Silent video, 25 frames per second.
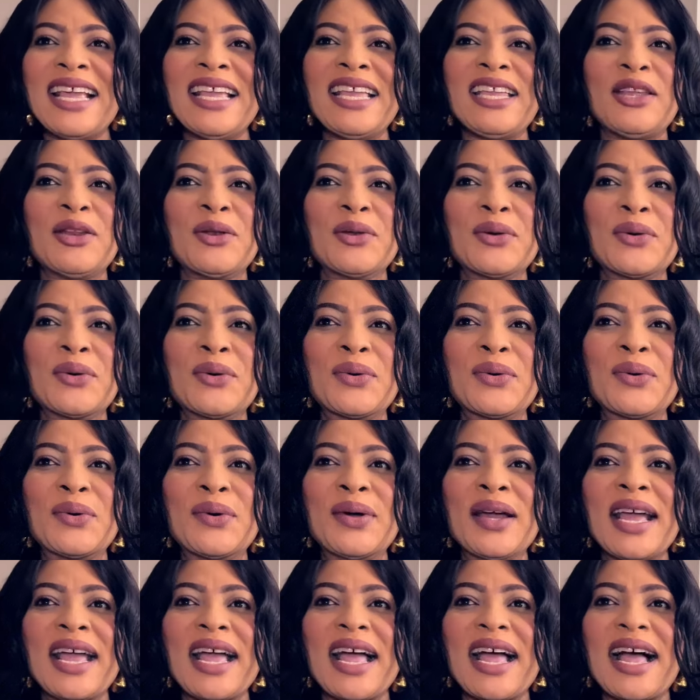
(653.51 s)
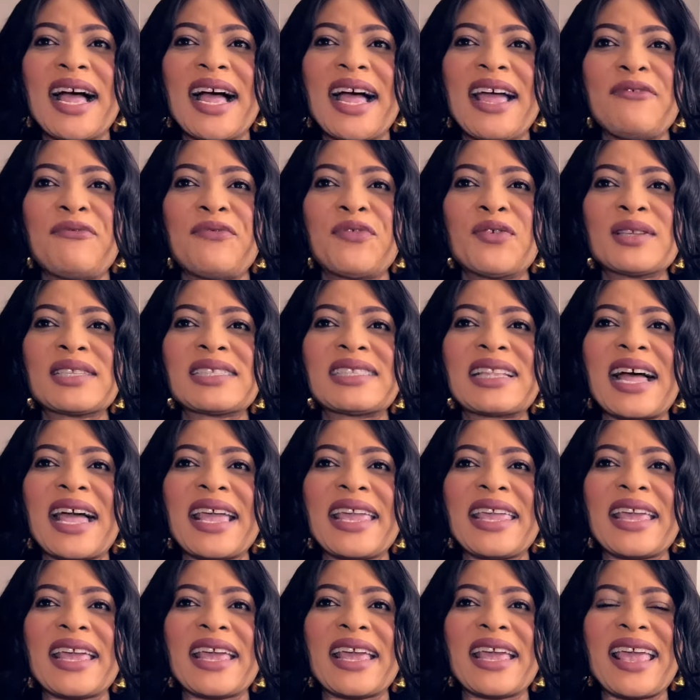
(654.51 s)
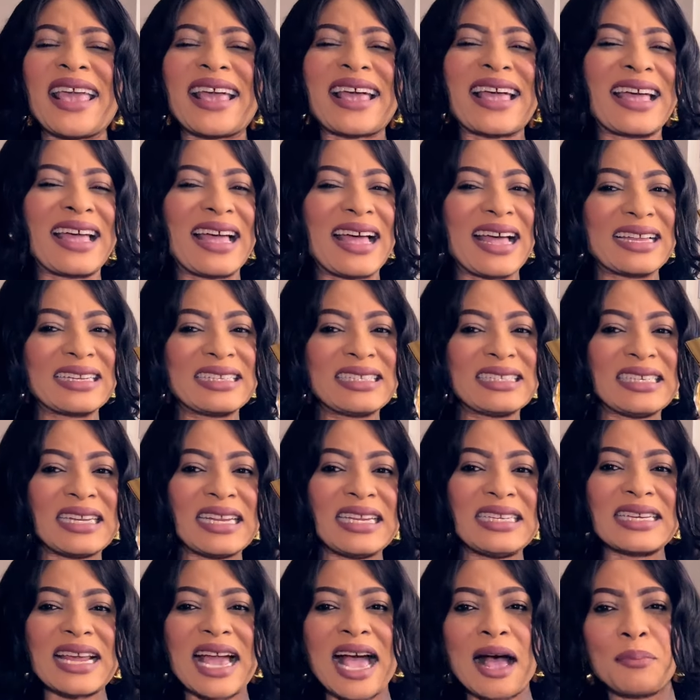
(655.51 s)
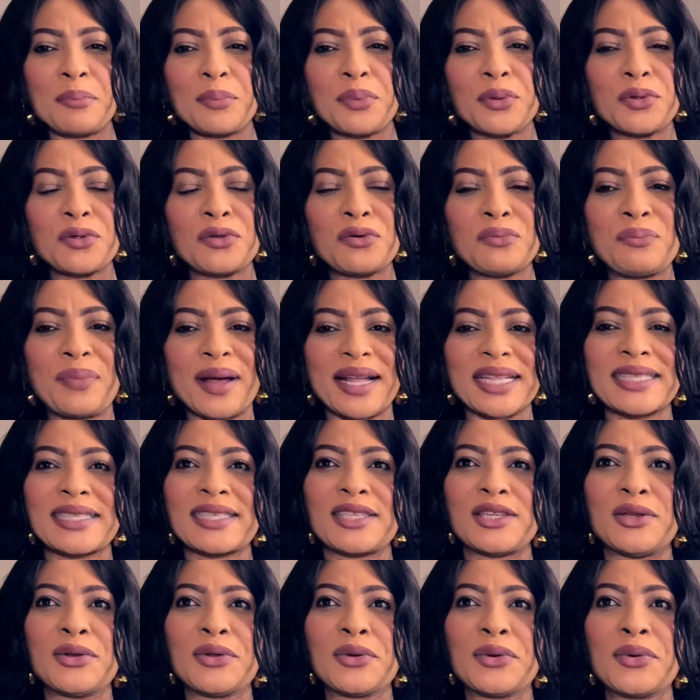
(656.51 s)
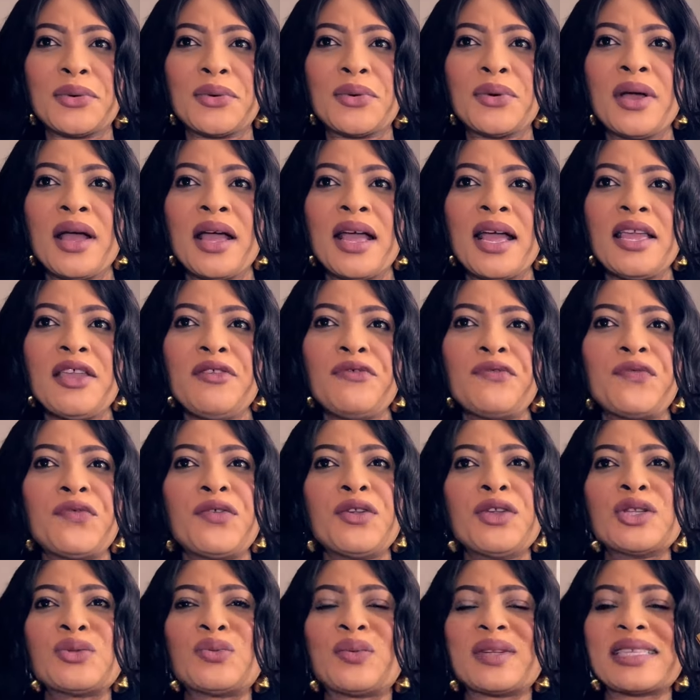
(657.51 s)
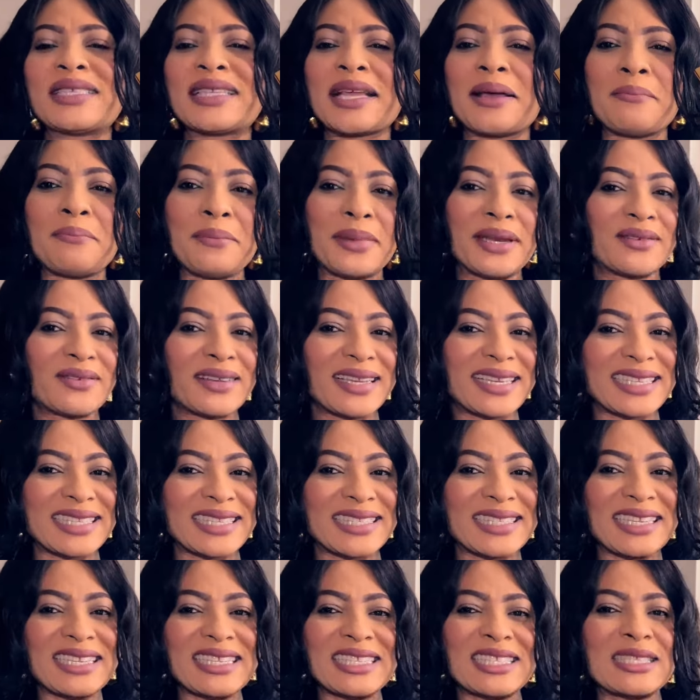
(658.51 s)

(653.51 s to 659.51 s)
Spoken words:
You know, it feels like a candied apple, but you know, infused with some Middle Eastern